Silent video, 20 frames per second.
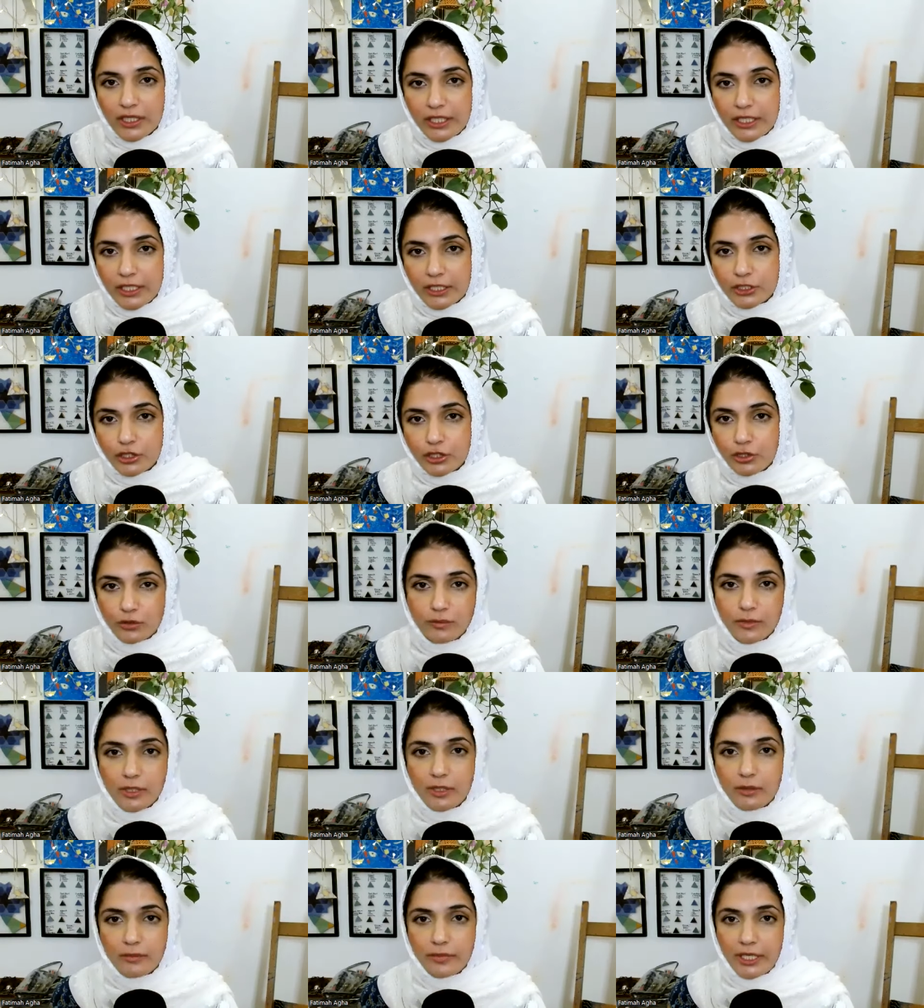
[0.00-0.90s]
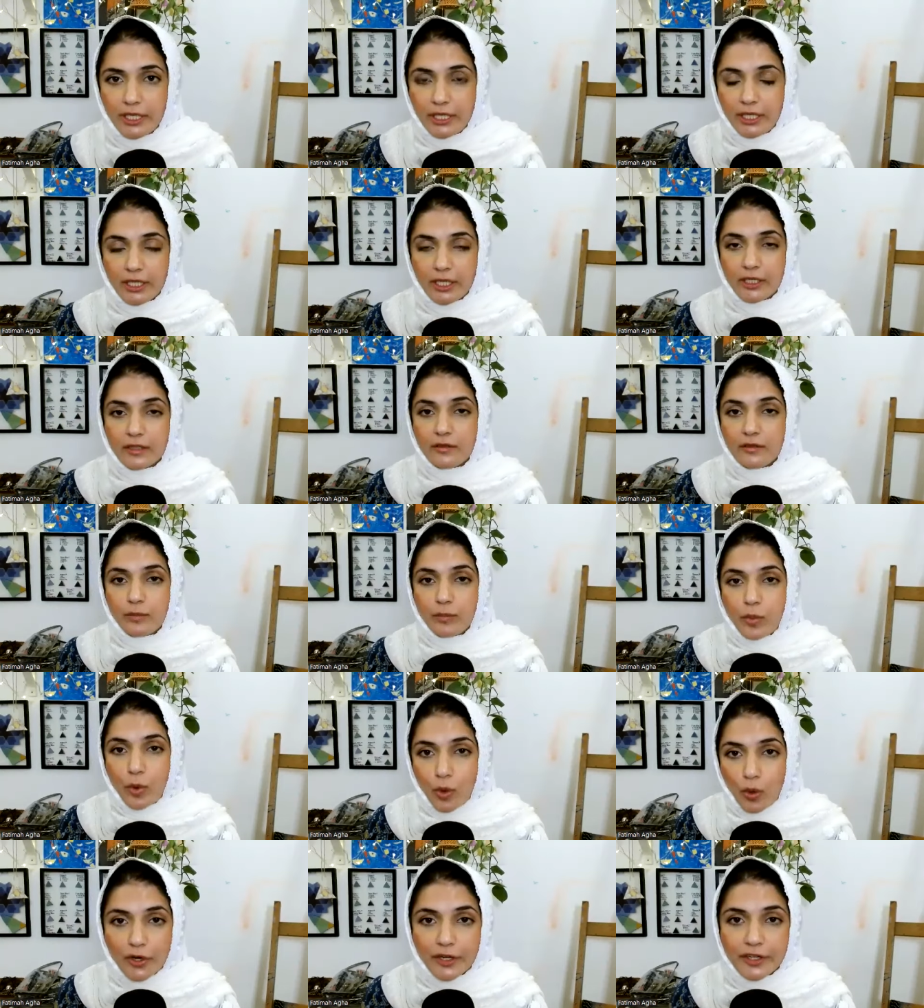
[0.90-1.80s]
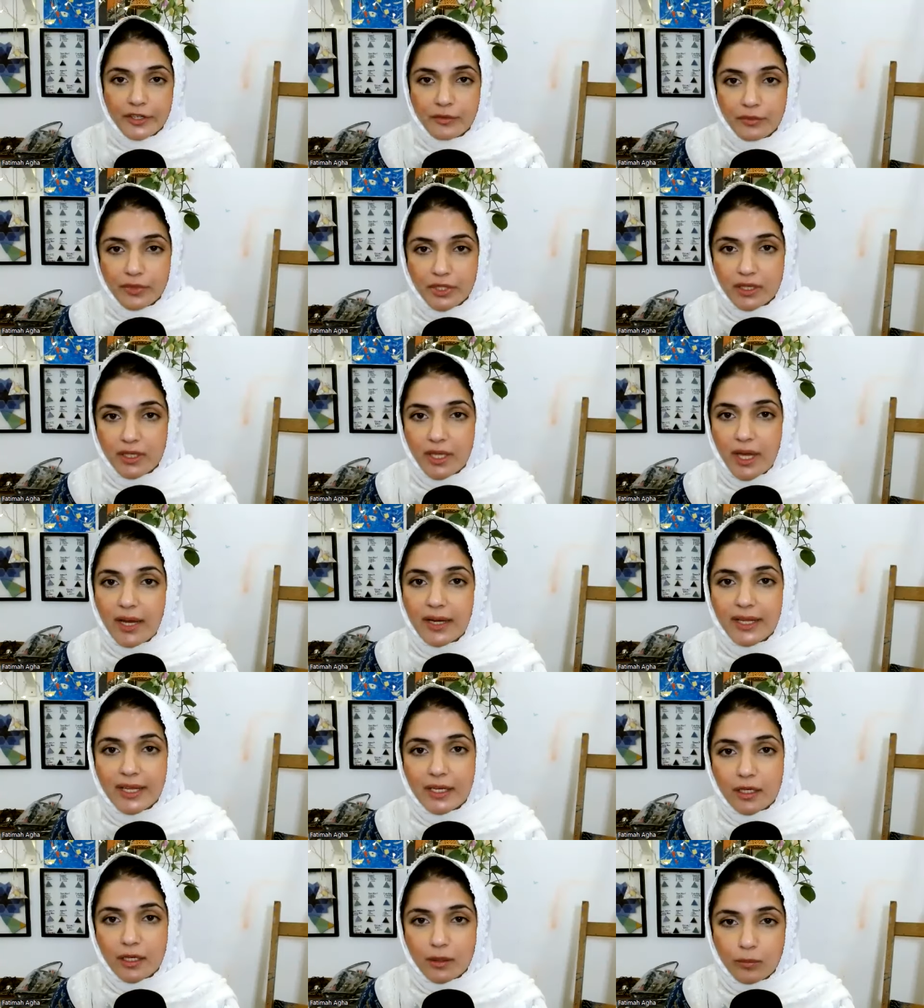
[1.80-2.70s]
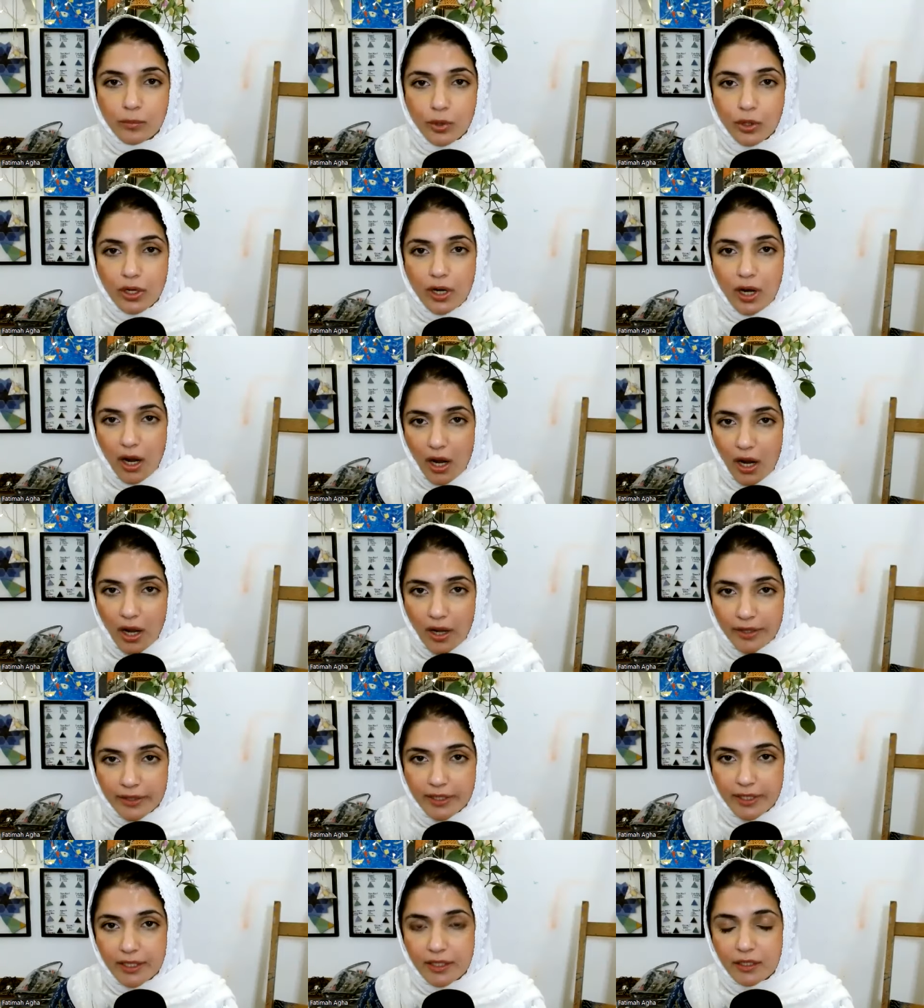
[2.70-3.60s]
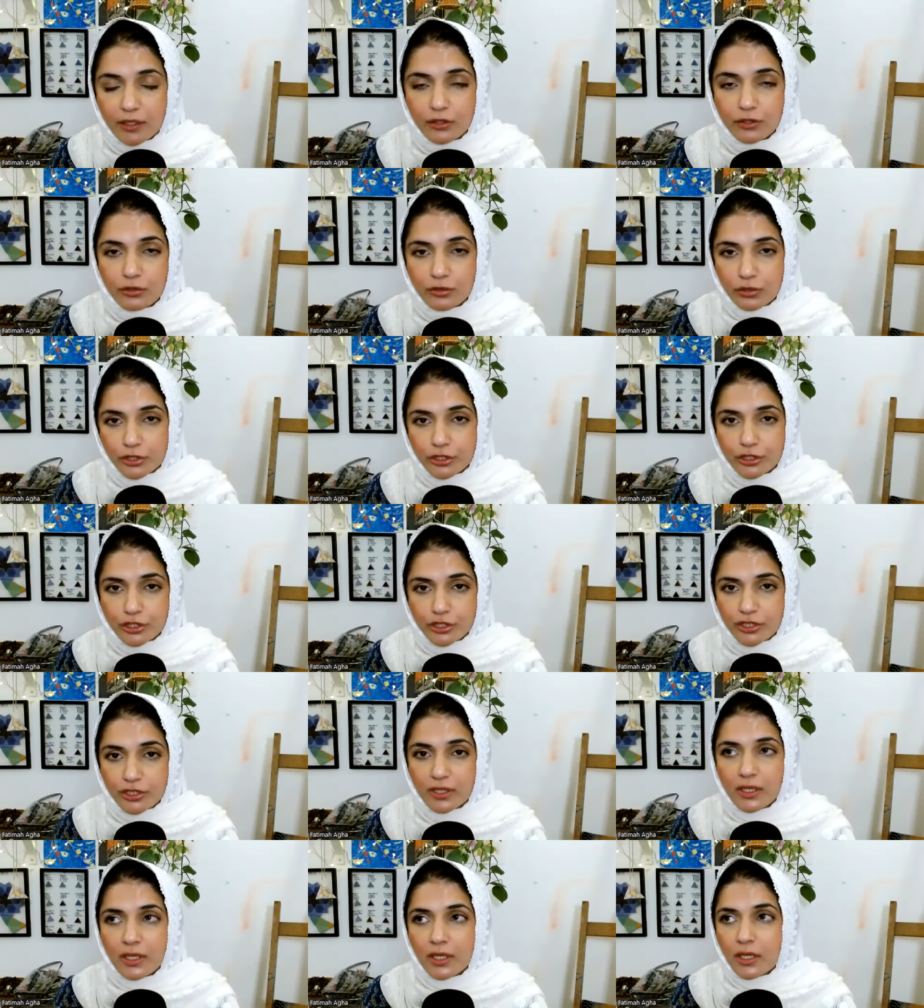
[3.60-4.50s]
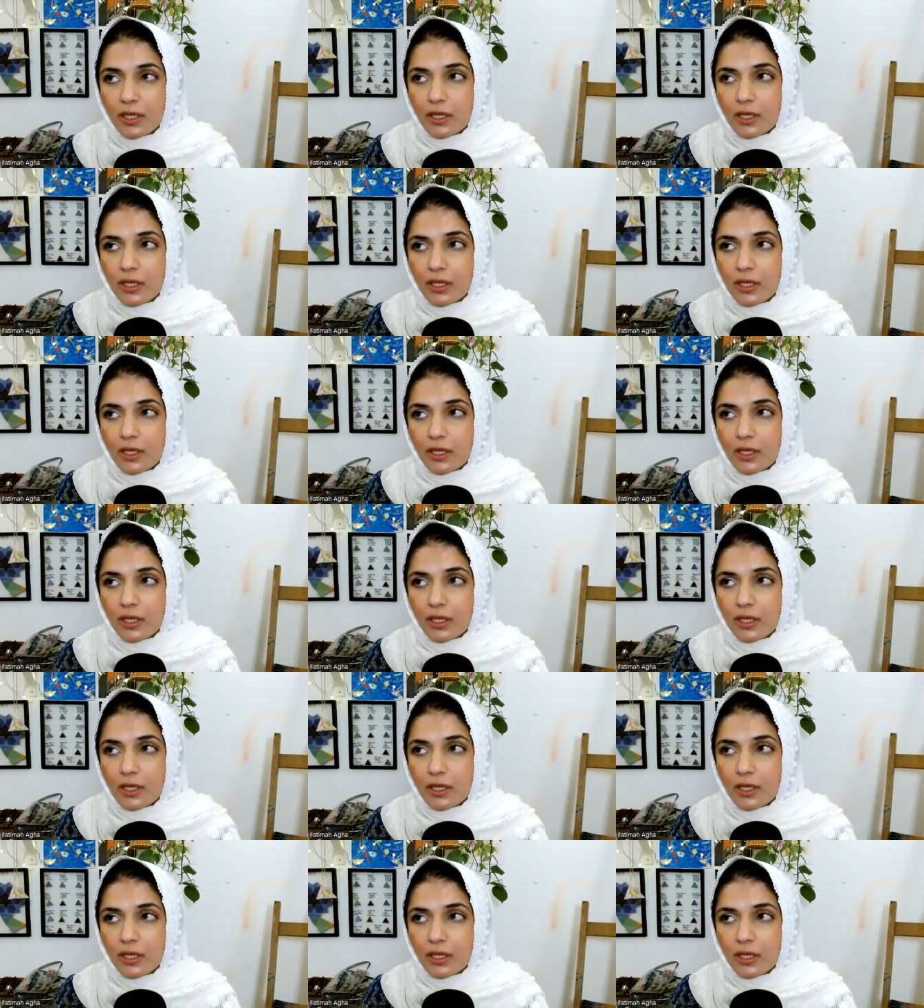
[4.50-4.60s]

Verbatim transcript: each human being is born with that inner burhan inner rushd